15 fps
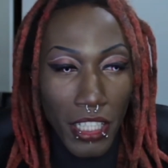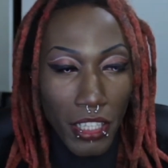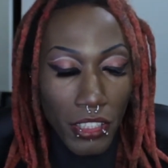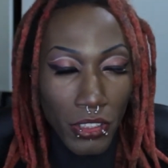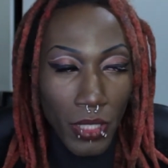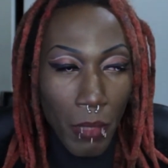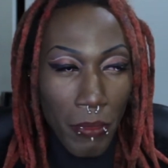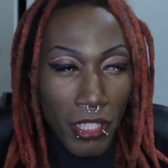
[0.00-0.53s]

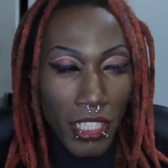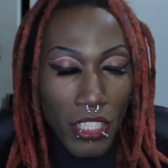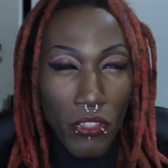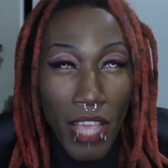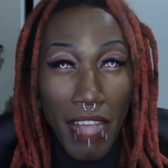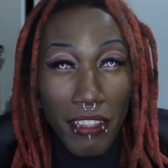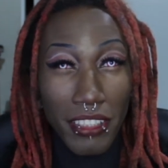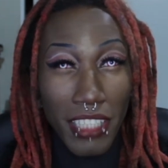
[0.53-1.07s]
legitimately
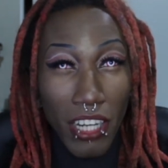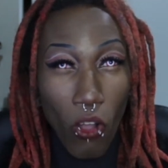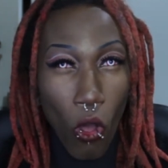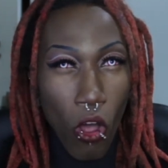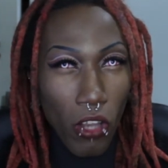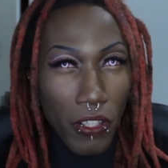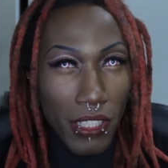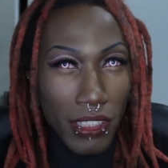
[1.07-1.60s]
you have to take
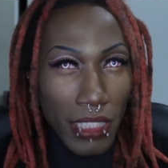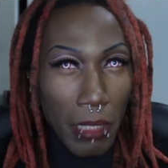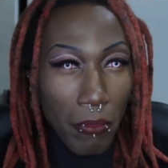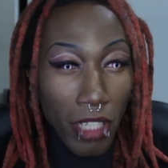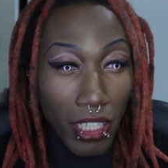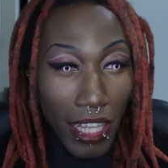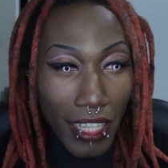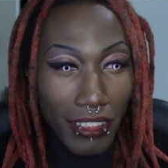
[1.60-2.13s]
all of the same
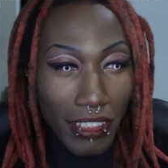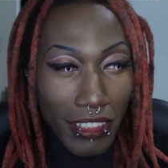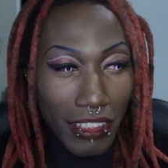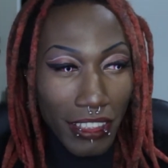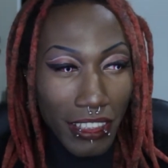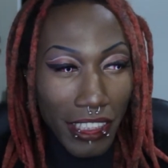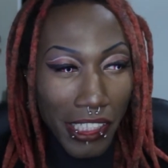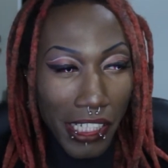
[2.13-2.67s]

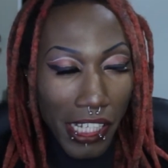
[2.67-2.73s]
classes